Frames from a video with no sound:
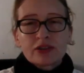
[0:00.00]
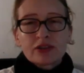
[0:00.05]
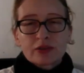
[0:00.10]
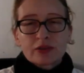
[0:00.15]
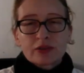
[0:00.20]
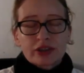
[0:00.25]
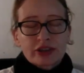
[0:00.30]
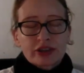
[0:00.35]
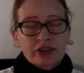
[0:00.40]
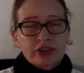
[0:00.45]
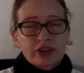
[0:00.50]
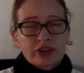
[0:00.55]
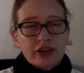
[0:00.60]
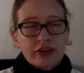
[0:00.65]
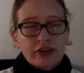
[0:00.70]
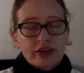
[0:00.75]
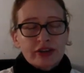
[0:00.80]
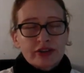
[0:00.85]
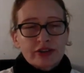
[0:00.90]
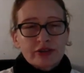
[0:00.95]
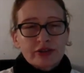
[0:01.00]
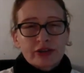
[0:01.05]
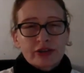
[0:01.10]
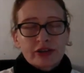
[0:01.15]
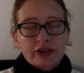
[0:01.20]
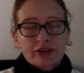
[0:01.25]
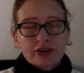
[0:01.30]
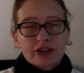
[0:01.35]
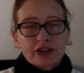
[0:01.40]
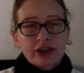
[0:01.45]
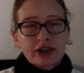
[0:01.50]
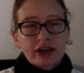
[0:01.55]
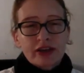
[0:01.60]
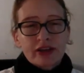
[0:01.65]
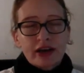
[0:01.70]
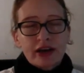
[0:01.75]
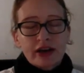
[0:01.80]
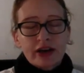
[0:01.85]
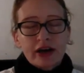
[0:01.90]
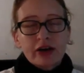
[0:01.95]
dictionary, so you can check
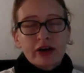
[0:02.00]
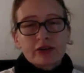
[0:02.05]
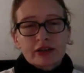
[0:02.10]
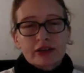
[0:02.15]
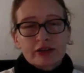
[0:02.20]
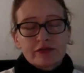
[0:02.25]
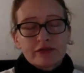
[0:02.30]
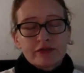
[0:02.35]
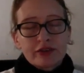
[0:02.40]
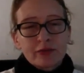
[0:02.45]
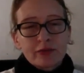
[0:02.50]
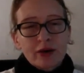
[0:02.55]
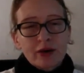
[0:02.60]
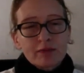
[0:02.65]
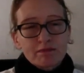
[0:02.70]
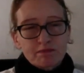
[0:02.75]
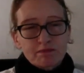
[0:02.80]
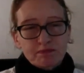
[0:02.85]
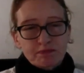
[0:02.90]
that out if you want.